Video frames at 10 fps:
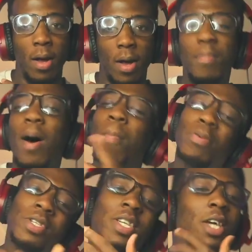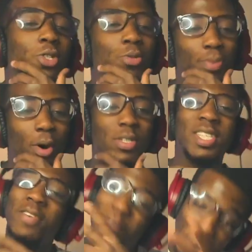But I appreciate you,
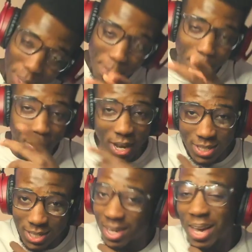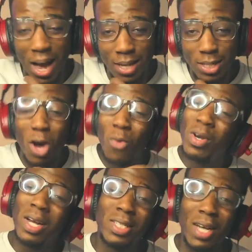broski, for being patient, guys. We
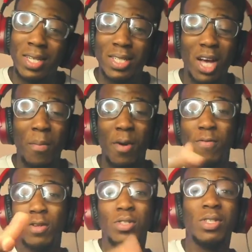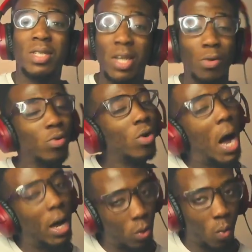gotta check this out, man. If you're new to the channel, you're
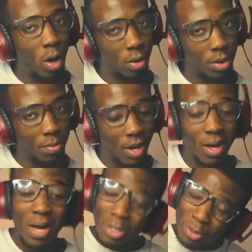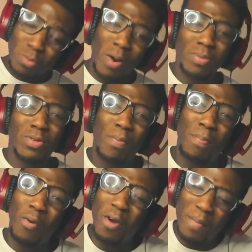highly welcome, yeah? Subscribe to the
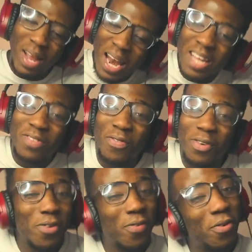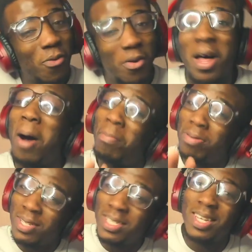boy, man. Like the video if you will. I
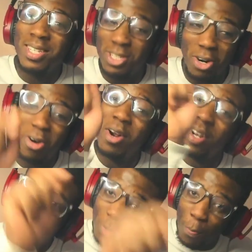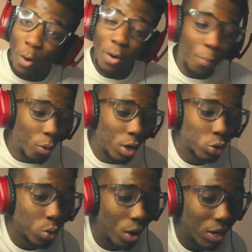appreciate y'all. Support the boy
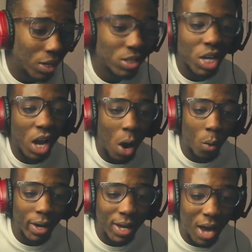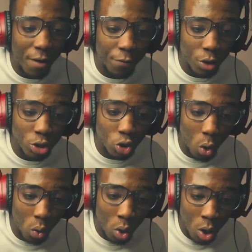as well. Let's check out what he got for us,
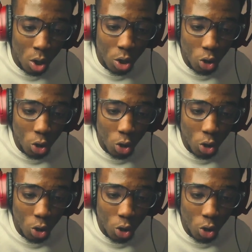though. You